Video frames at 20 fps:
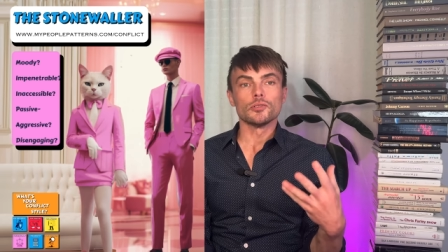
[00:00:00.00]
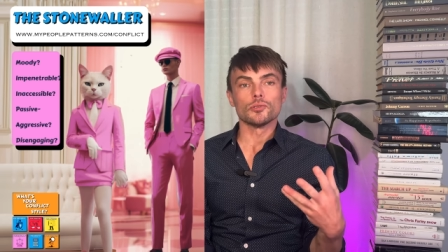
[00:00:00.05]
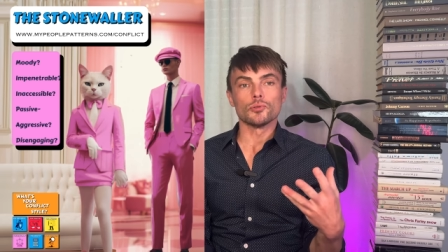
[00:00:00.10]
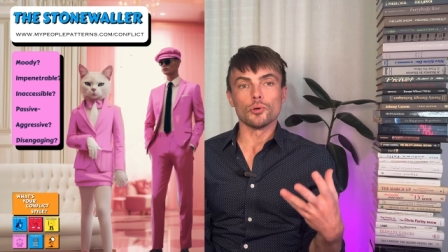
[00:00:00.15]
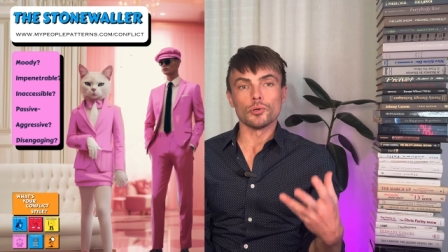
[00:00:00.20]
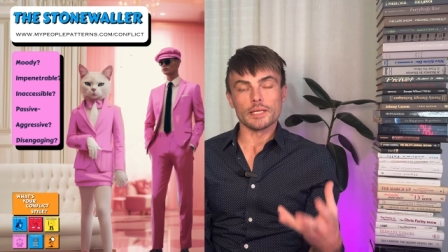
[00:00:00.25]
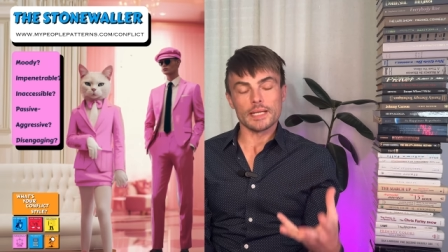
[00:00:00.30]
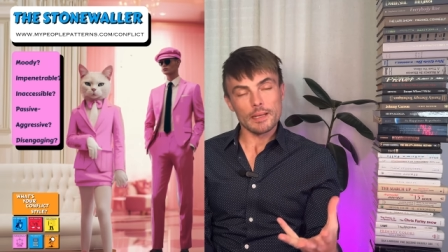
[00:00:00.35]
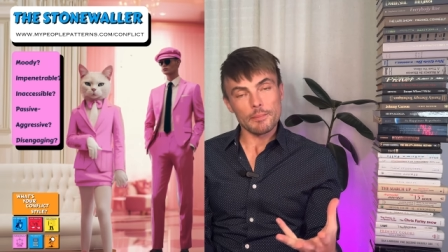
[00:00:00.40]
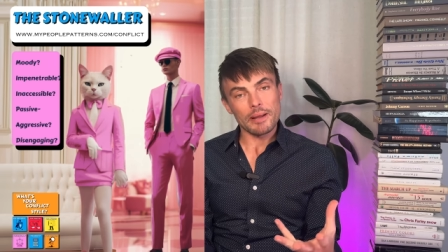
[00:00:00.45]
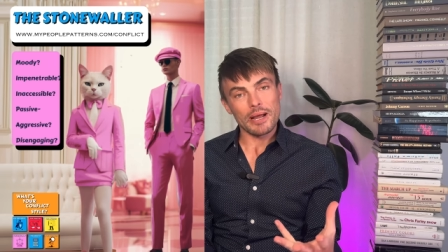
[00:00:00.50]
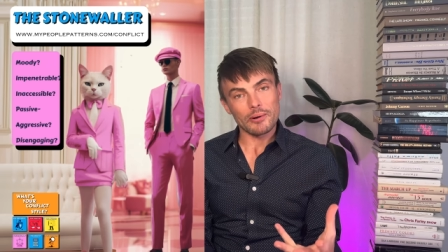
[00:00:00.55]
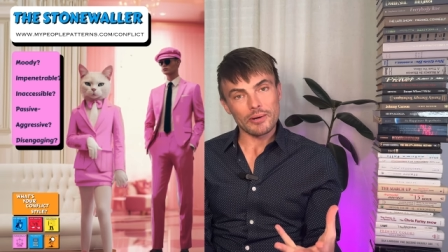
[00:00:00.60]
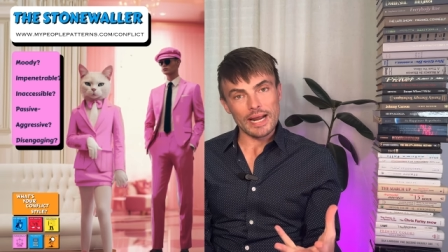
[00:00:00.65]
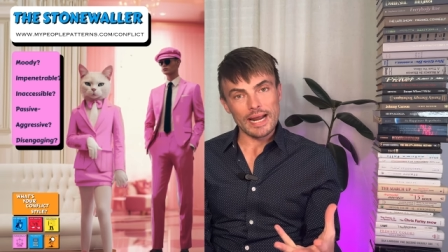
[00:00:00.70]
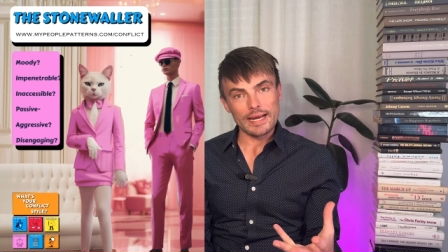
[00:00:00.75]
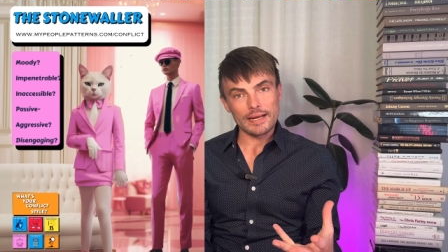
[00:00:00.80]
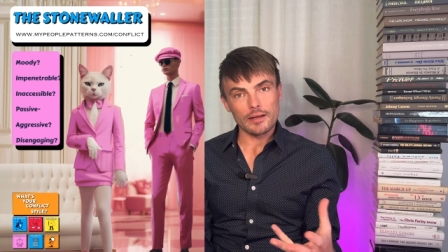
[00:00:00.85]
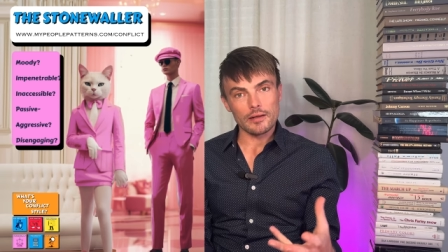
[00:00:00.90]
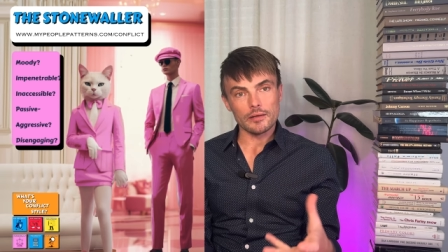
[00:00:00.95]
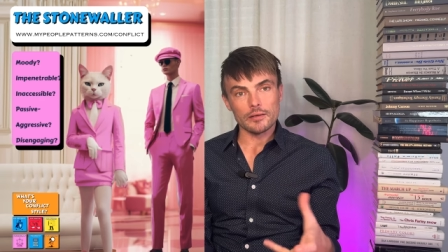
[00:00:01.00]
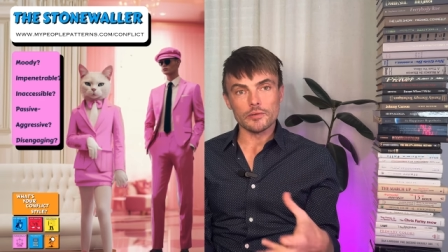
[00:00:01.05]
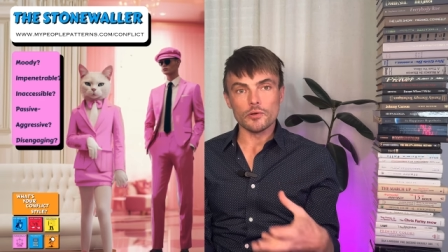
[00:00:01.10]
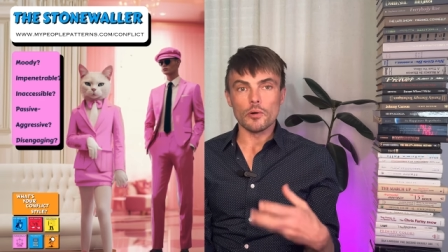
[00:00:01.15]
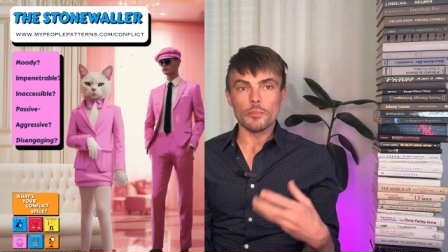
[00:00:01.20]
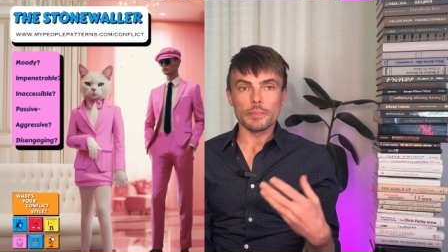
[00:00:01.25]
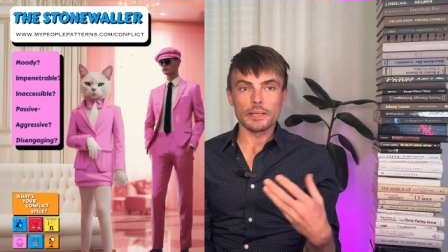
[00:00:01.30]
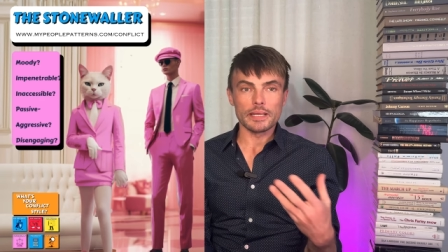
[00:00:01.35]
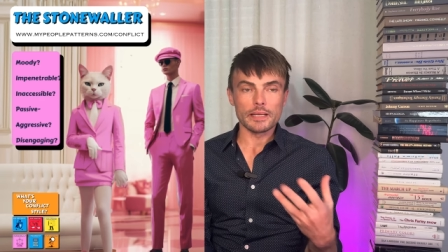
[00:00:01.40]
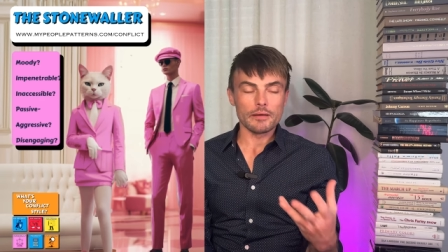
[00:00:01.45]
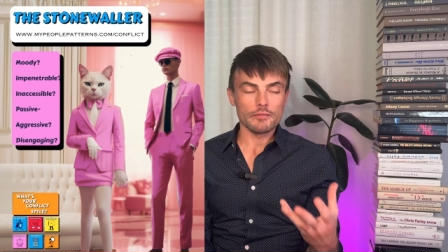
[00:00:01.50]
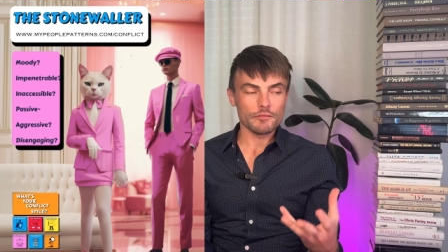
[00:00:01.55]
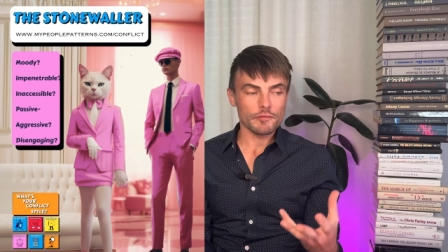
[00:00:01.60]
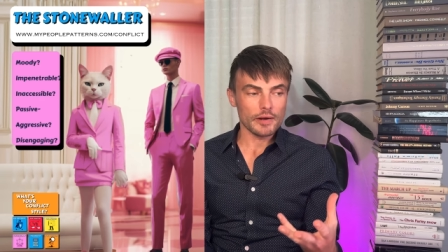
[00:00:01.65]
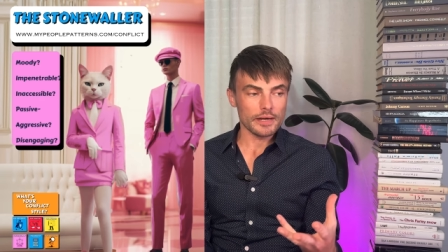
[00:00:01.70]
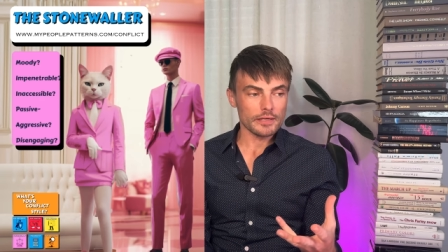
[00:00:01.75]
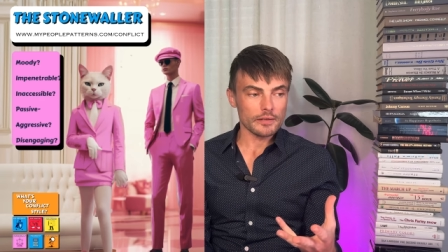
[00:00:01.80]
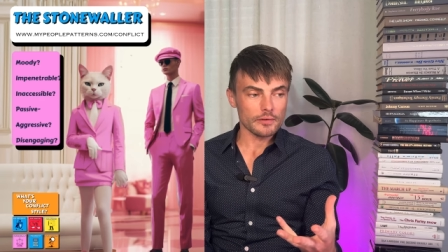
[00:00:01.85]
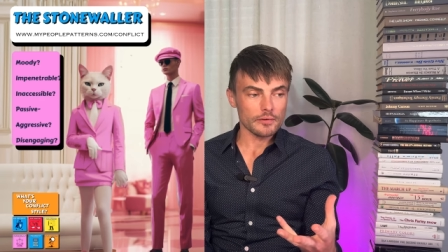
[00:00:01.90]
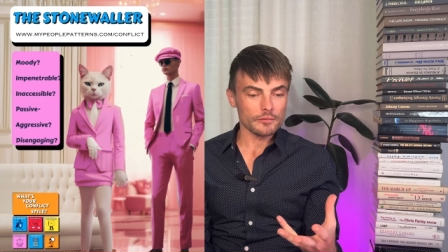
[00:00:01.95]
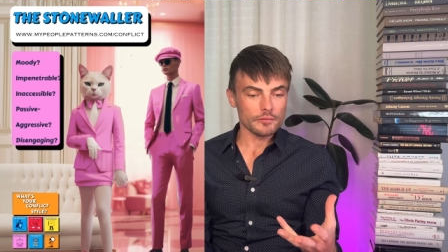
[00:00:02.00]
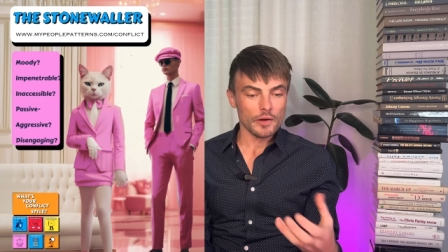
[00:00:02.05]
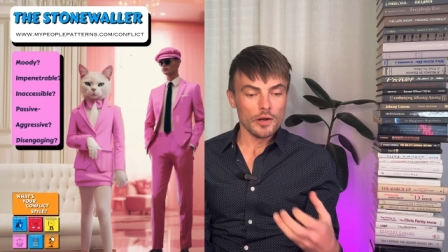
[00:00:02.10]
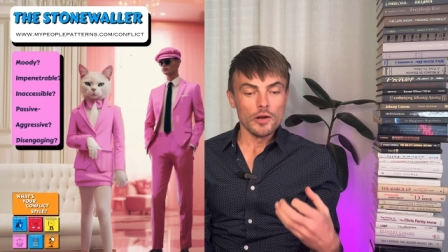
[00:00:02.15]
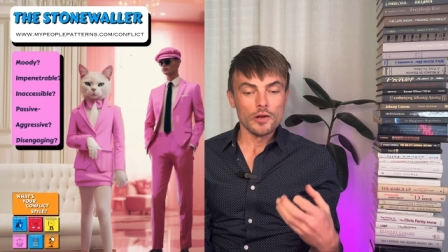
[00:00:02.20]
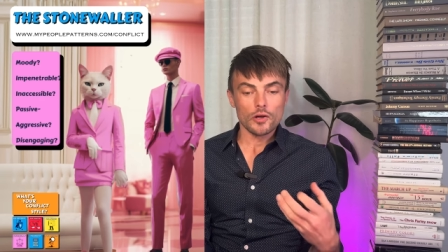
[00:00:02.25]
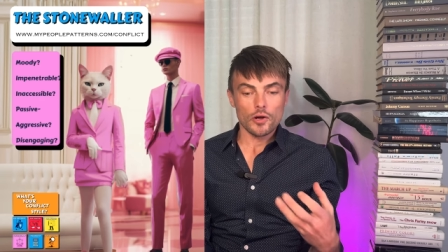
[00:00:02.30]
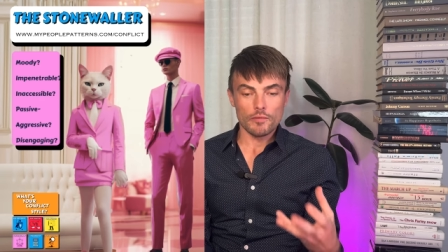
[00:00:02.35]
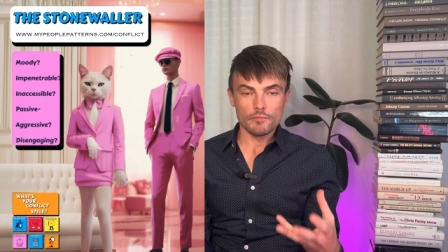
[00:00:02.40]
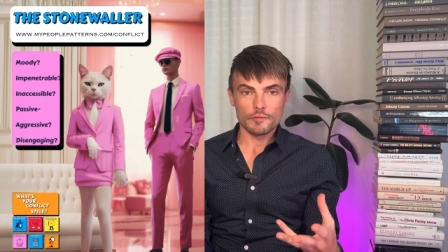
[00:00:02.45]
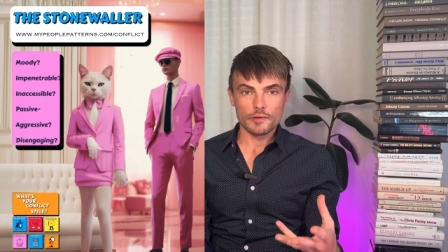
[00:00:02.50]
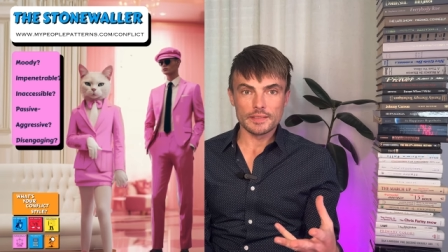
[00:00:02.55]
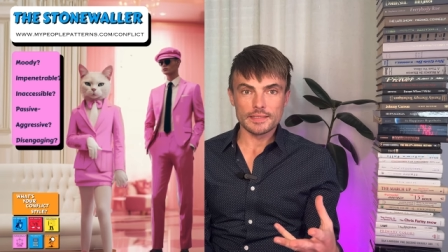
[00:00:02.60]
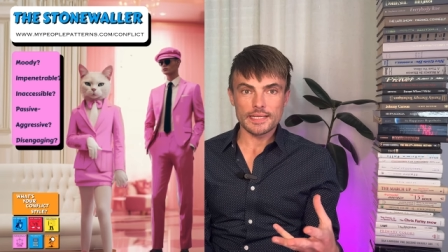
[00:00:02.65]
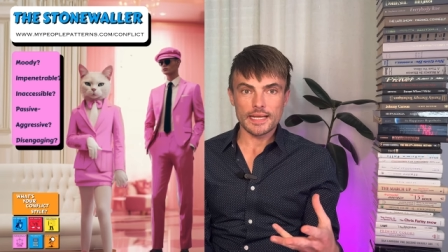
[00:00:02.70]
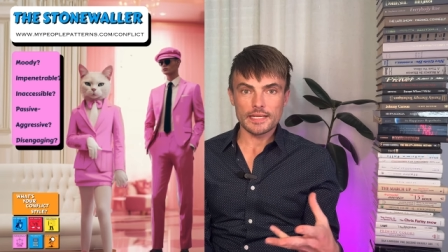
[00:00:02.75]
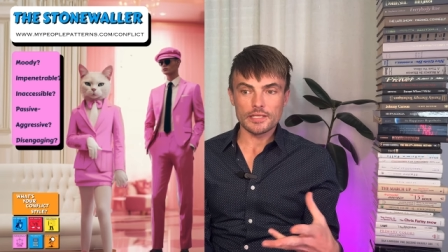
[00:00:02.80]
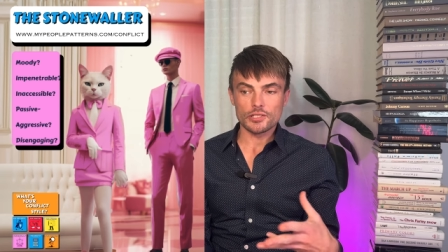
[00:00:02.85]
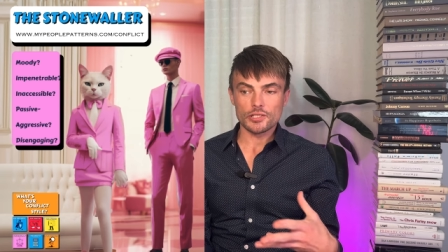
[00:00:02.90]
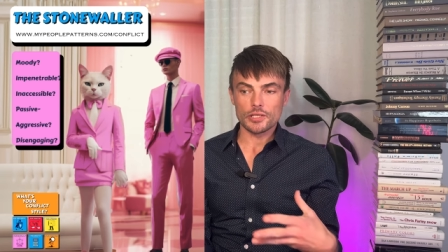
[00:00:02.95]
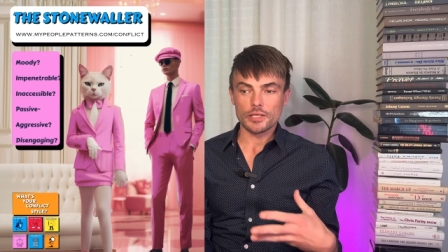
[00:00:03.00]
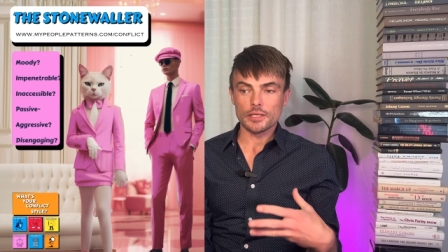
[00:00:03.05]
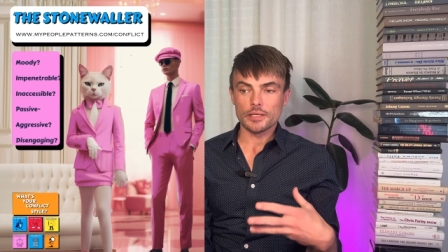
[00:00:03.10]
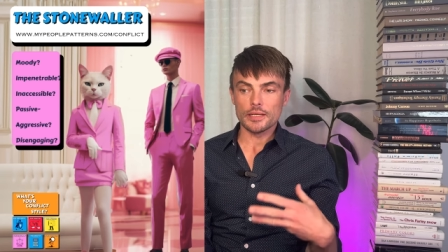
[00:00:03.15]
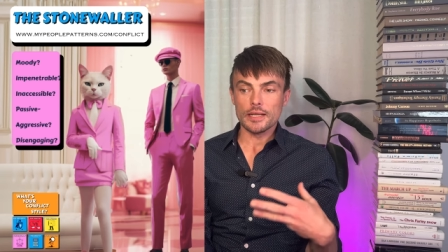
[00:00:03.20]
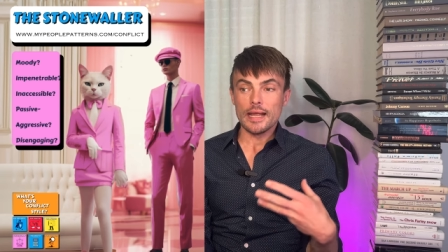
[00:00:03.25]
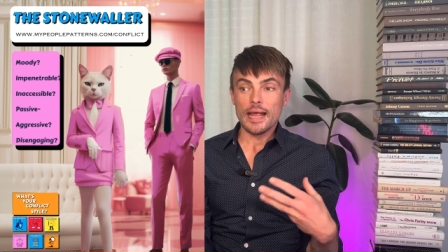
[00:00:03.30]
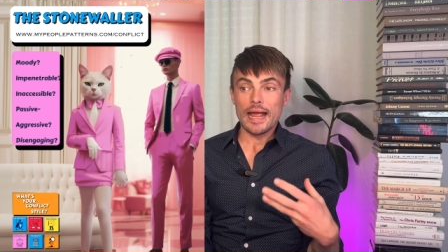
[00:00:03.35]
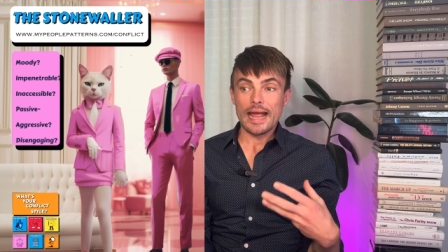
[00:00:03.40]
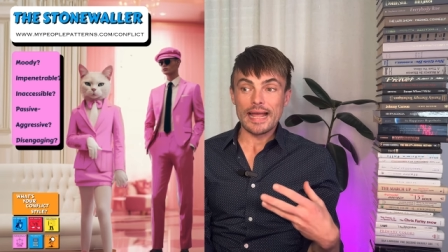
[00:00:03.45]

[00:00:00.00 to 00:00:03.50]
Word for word: talking about anger, not being afraid of confrontation,